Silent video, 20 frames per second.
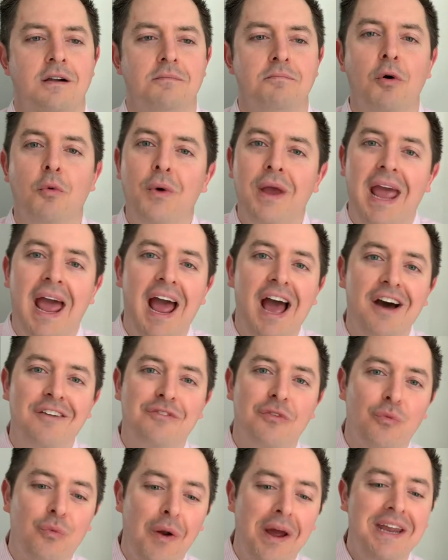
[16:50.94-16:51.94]
But we
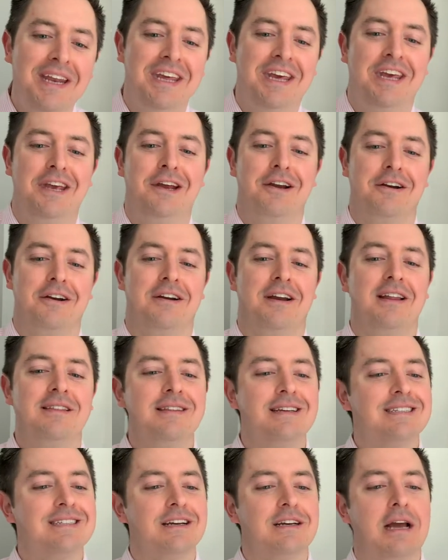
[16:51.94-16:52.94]
have right here in
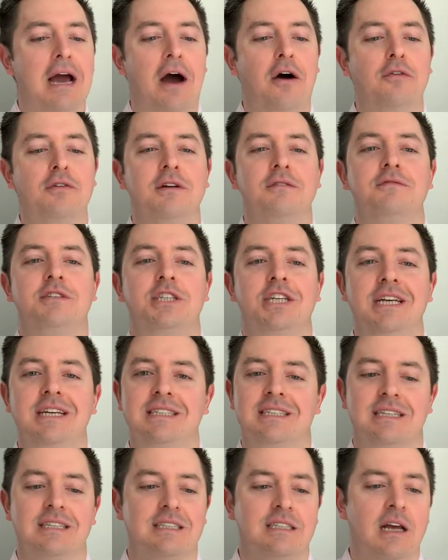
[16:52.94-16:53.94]
this account of
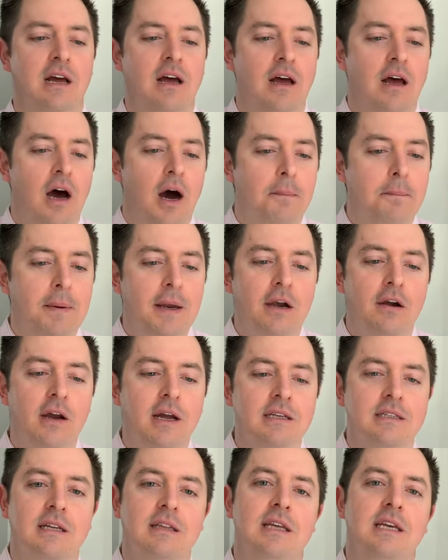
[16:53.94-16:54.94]
Jesus
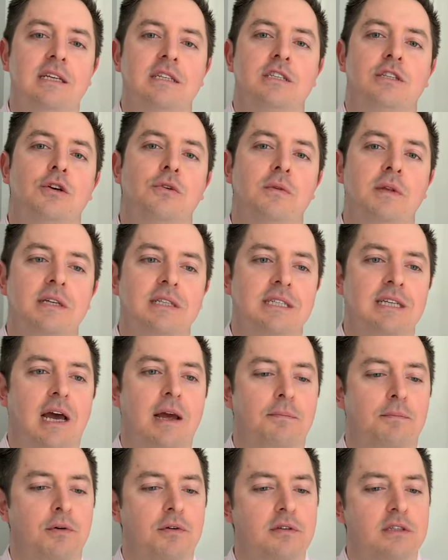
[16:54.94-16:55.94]
appearing to these two
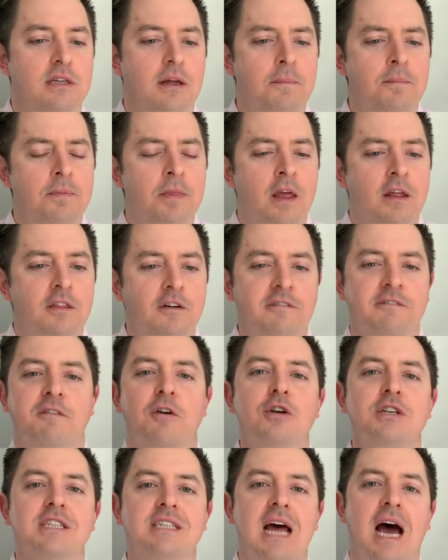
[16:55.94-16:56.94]
disciples, the
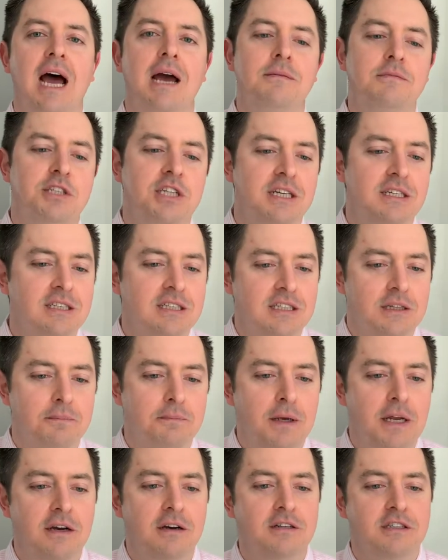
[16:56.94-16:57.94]
first time Jesus
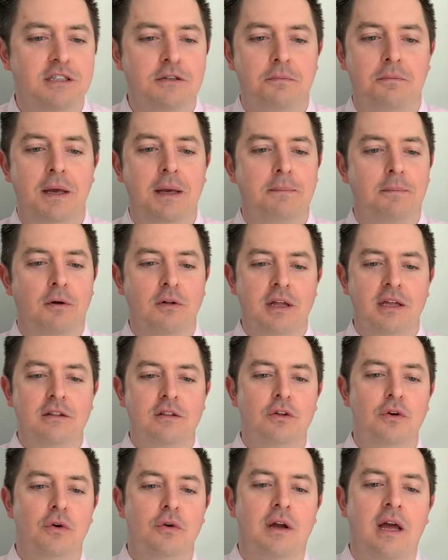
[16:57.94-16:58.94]
appears to people in
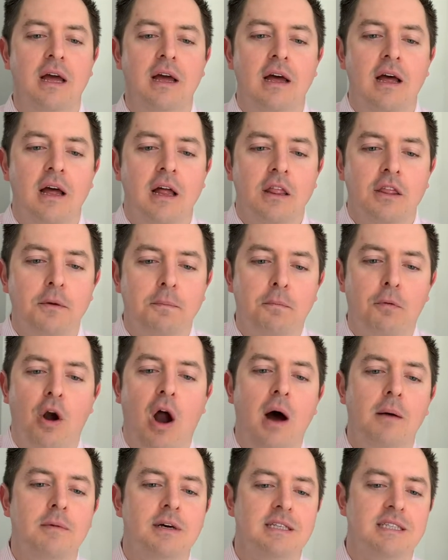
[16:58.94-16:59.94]
Luke, the
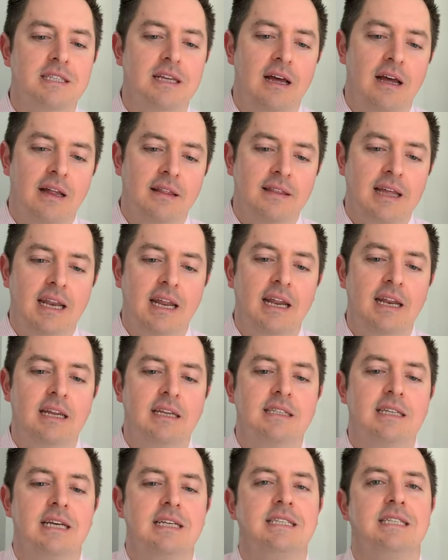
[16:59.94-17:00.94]
promise that it
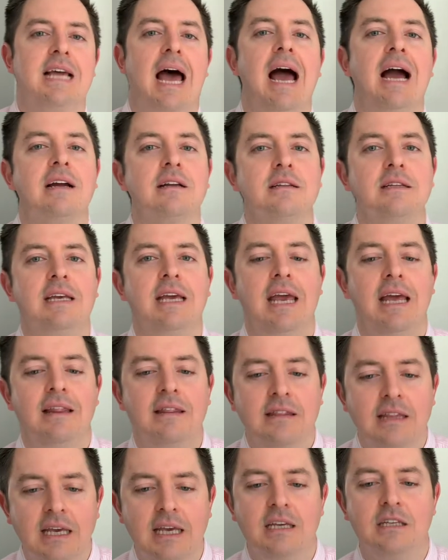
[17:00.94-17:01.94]
is exactly
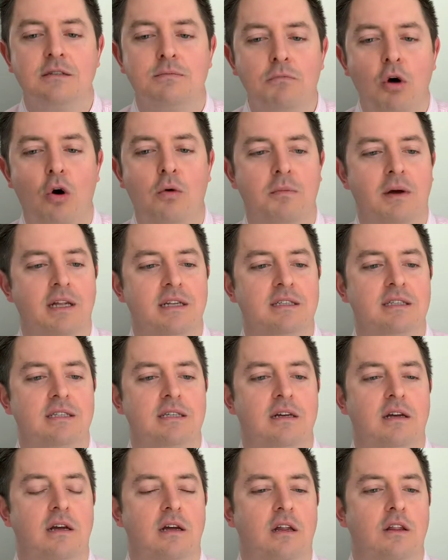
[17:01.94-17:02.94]
in these
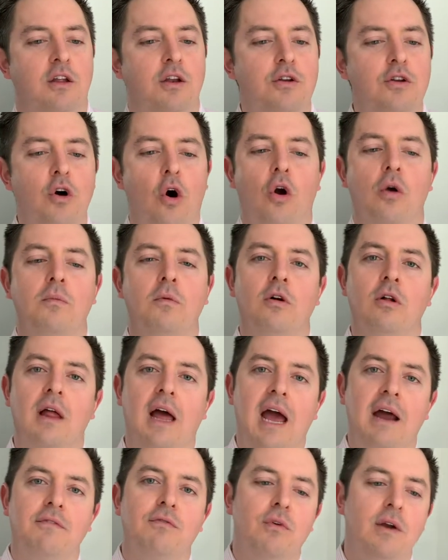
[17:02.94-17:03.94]
moments, the normal,
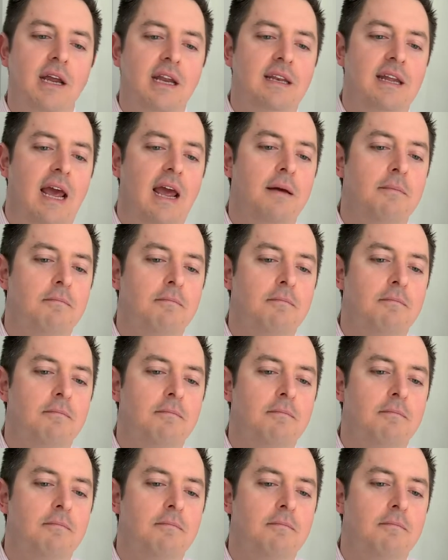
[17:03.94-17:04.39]
everyday,